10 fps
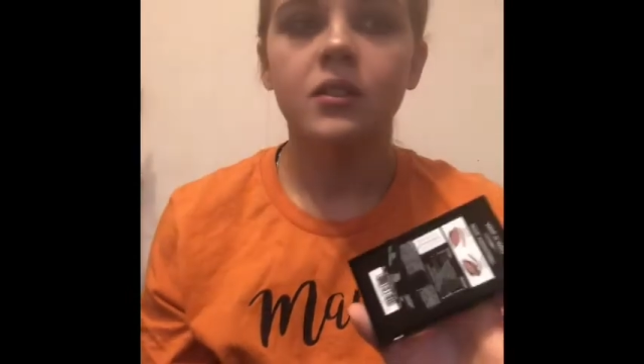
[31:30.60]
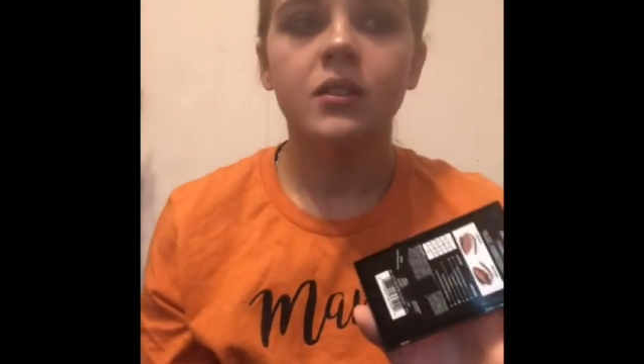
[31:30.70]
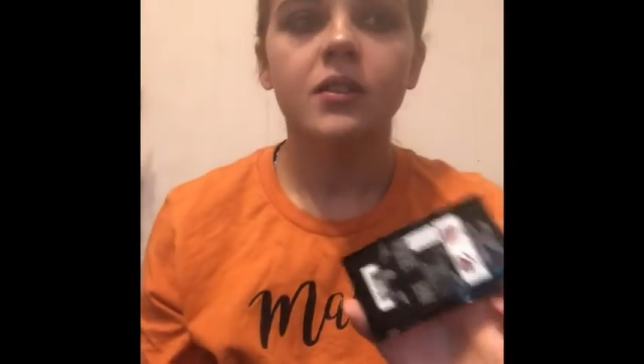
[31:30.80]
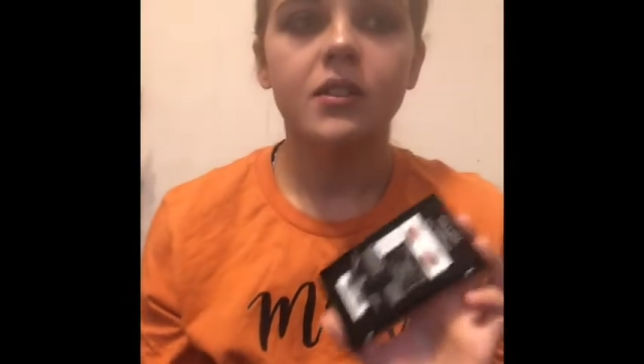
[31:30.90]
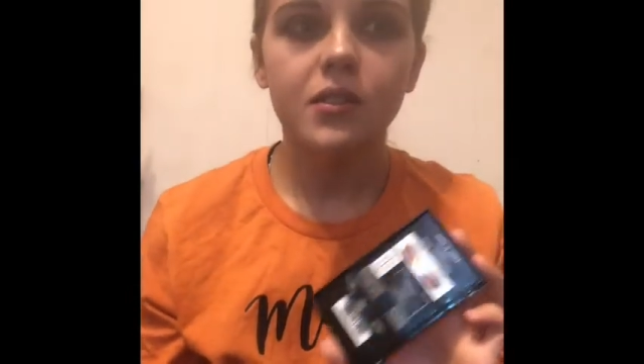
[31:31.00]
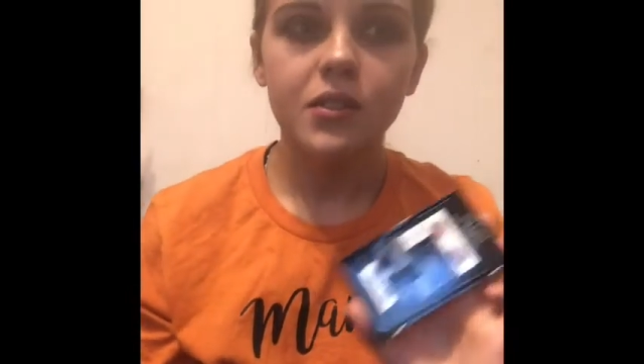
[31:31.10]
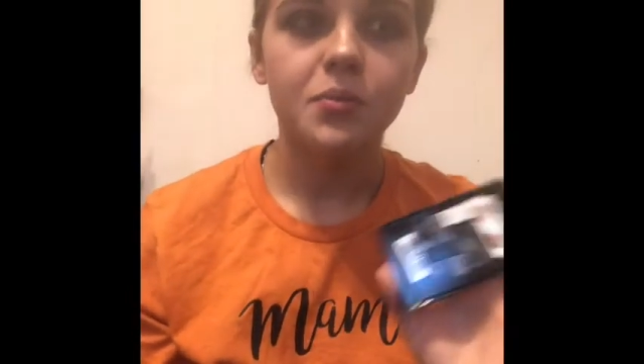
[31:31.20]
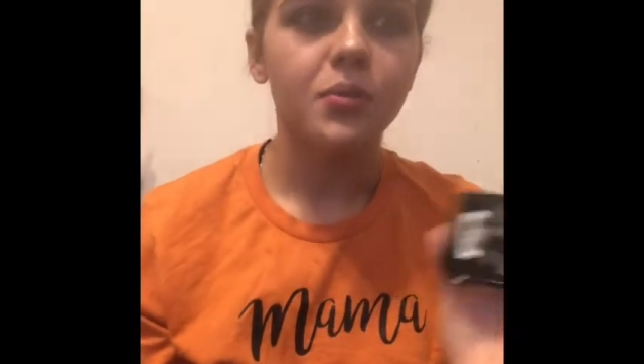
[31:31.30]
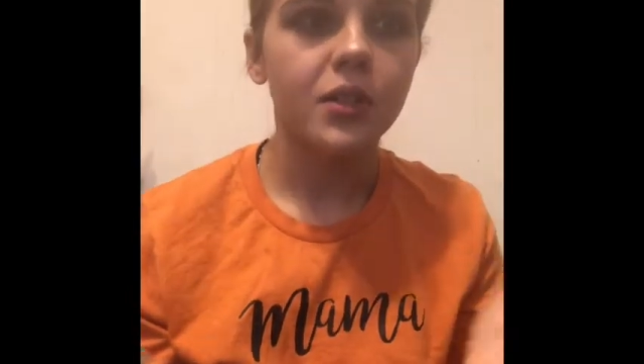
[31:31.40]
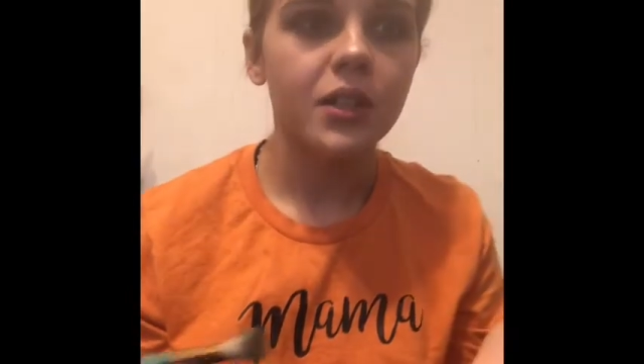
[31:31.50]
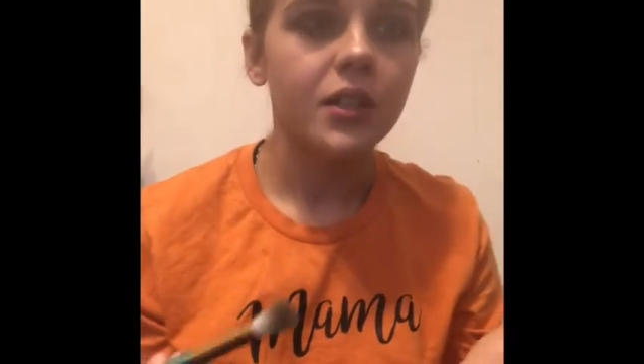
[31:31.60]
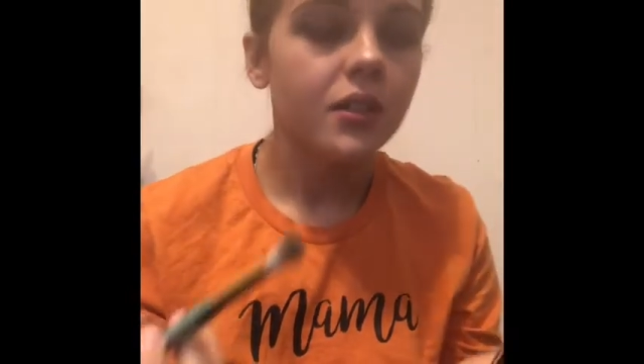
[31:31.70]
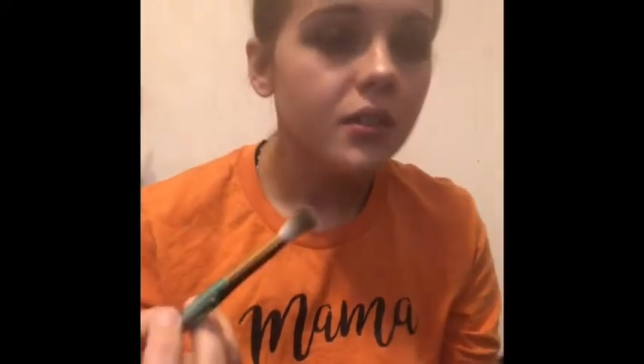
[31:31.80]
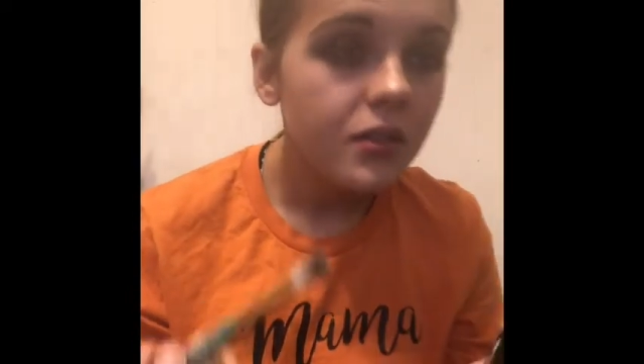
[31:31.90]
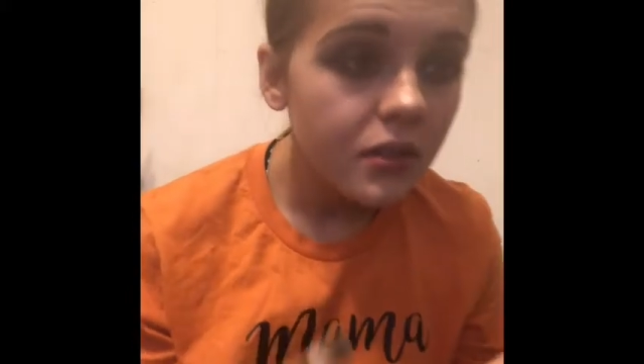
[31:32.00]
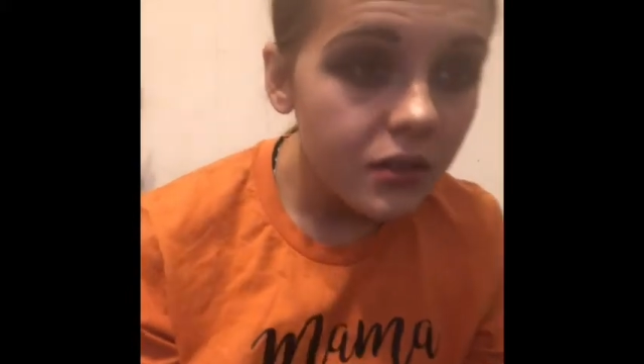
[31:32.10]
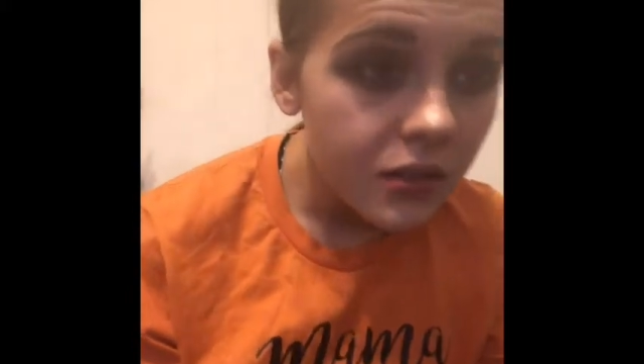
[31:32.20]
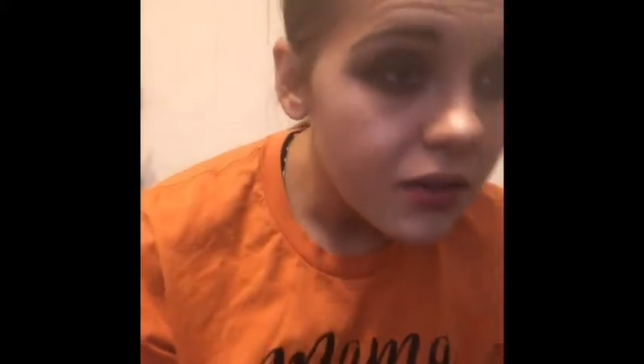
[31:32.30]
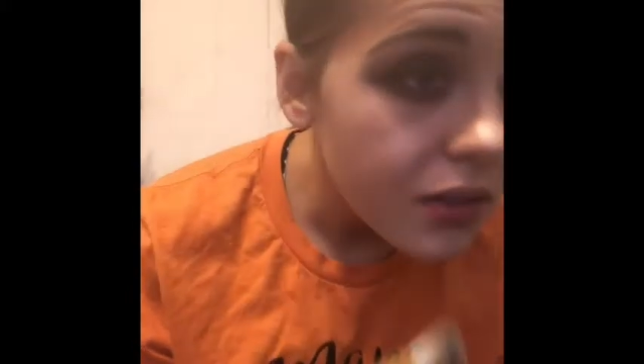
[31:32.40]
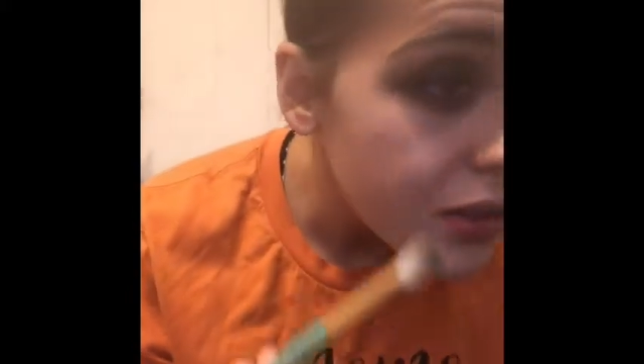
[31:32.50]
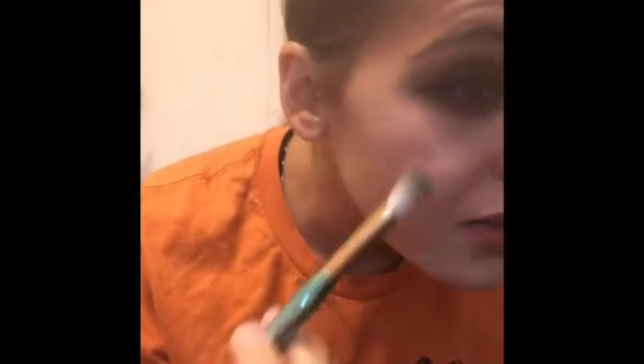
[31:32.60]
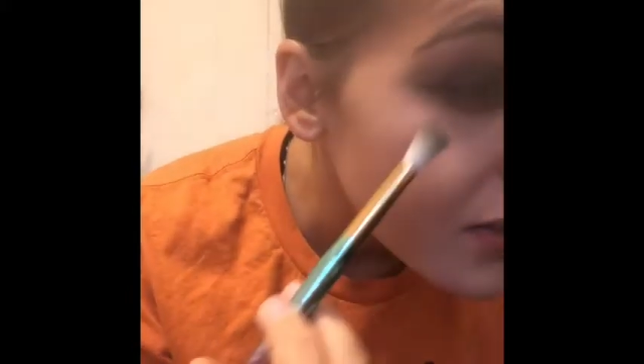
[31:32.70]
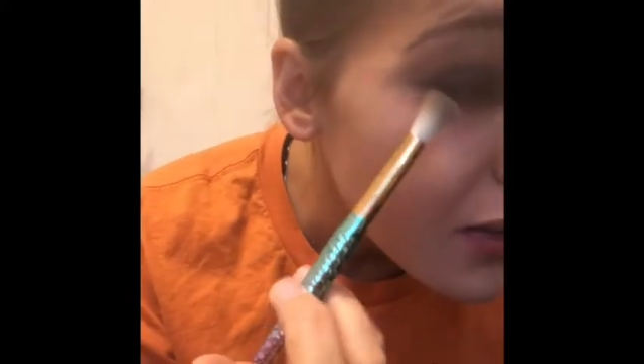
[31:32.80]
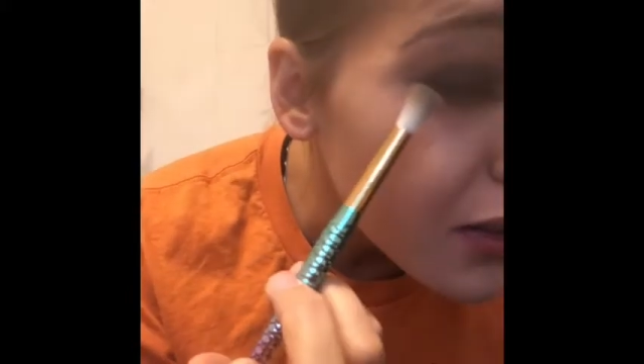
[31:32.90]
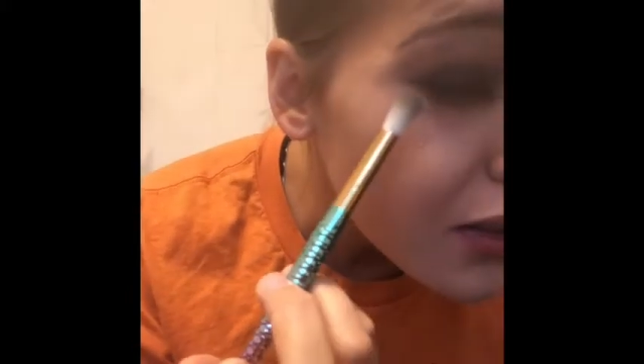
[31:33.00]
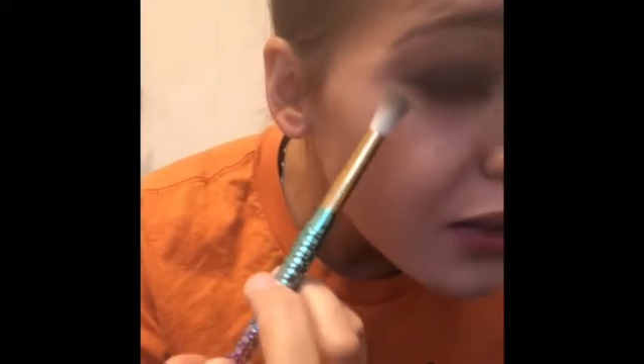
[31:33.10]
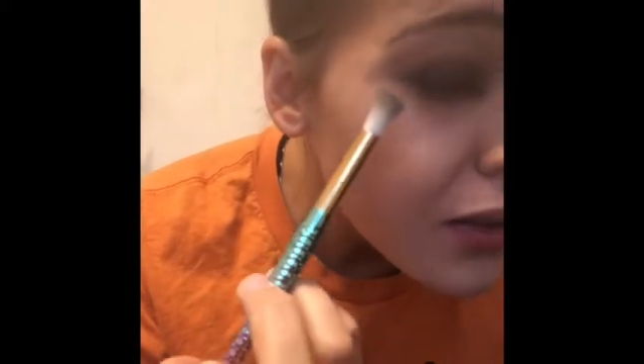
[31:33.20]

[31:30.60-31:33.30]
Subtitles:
This looks pretty. Let's see.